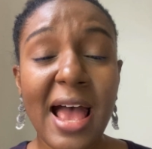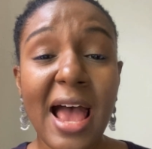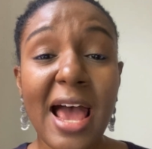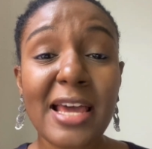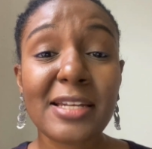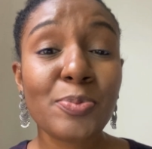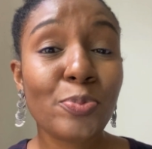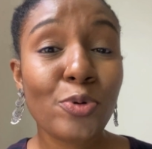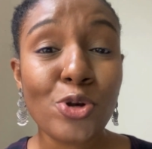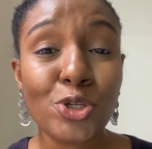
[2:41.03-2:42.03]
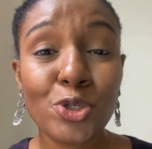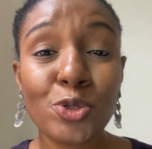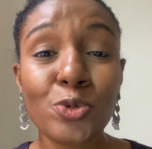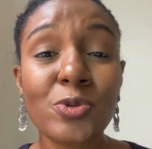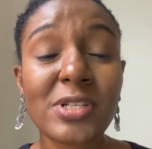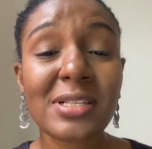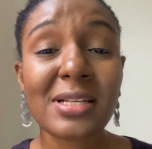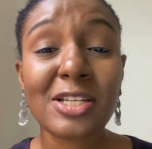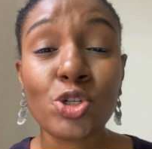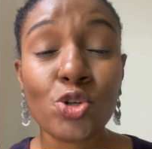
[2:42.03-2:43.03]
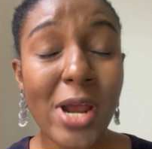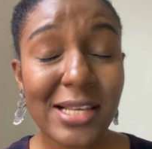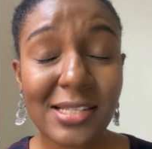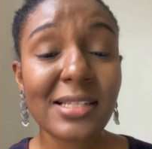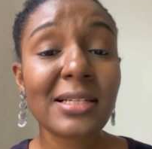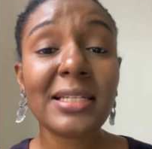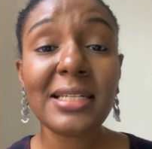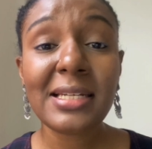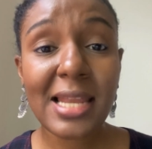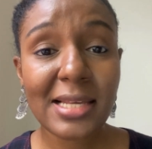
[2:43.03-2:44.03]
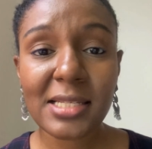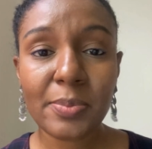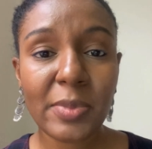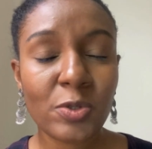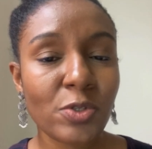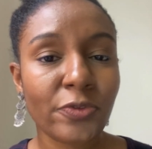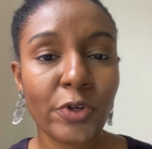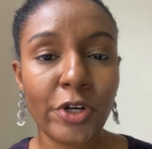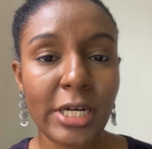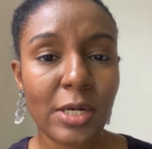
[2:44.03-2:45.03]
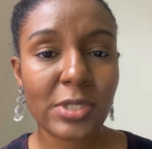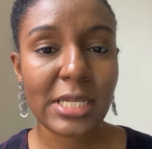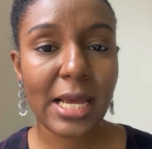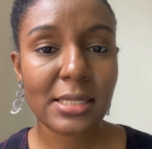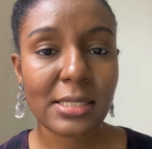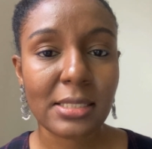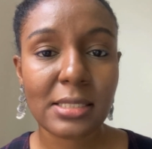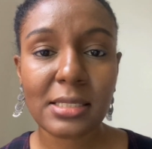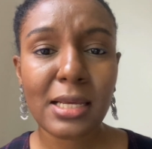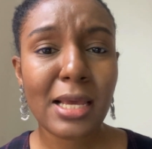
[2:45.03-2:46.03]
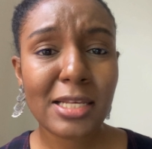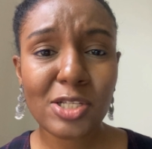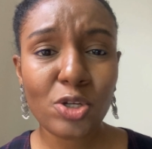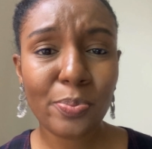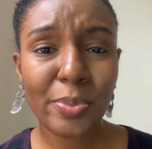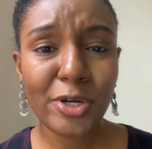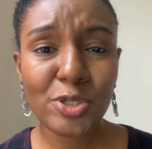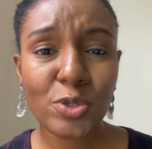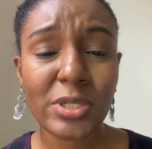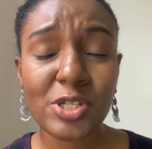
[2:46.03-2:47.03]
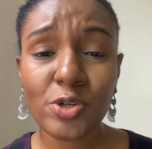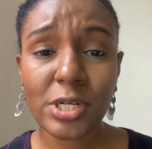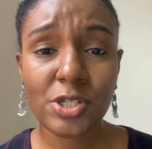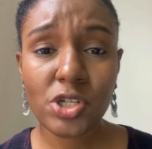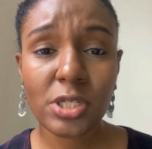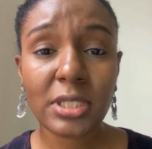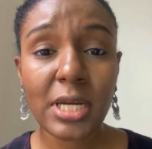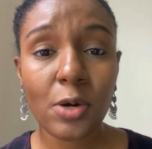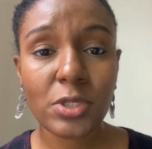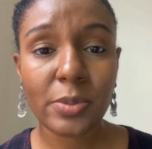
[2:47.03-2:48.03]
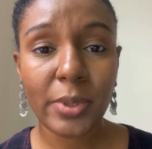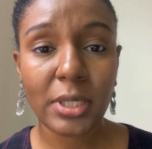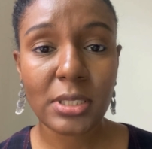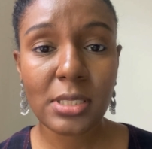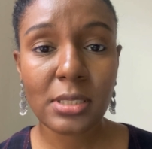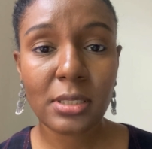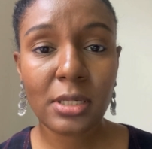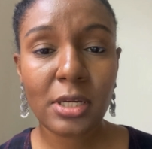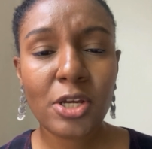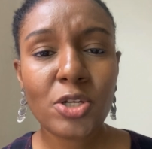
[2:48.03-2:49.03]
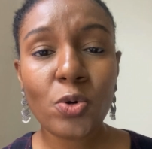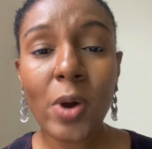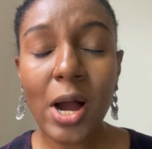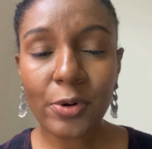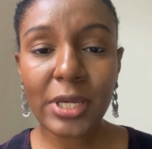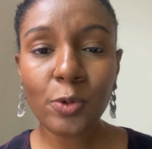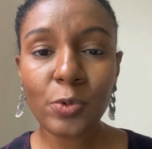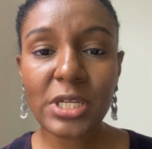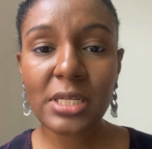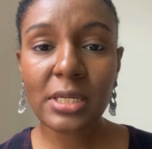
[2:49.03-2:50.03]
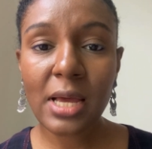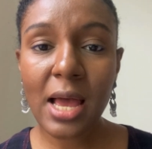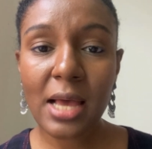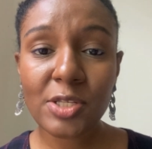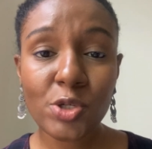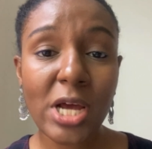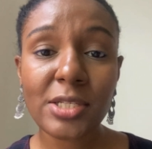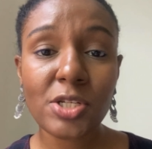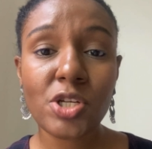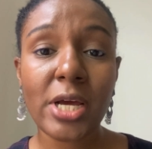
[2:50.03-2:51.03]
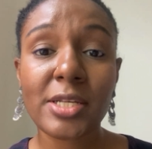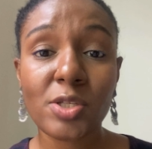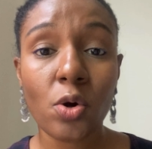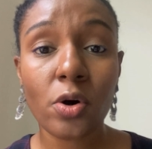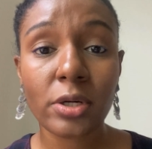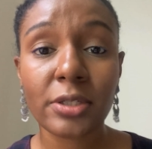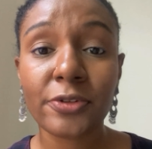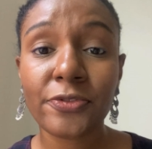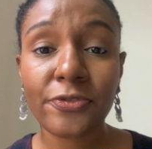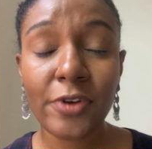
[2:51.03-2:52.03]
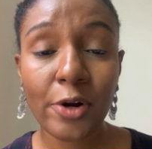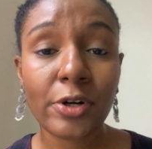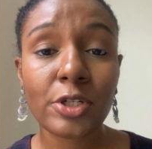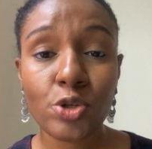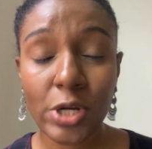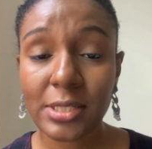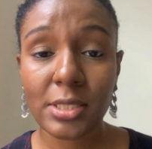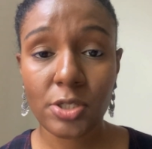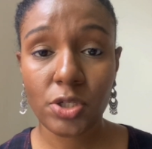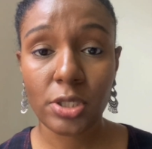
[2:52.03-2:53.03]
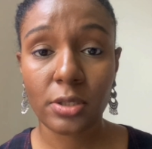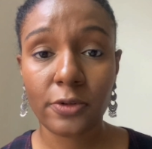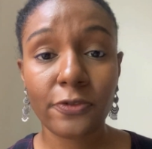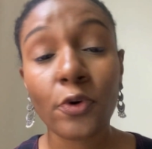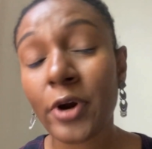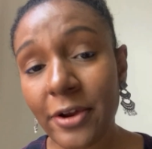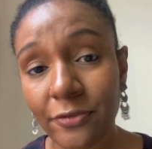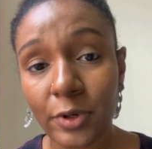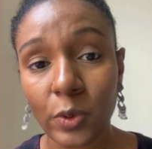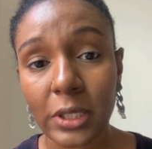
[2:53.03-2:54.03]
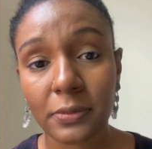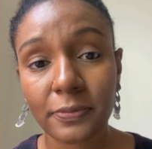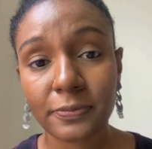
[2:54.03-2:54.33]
and produce drastically less amount of greenhouse gases as compared to its traditional counterparts. So, how can we strategize on a fairer transition for everyone?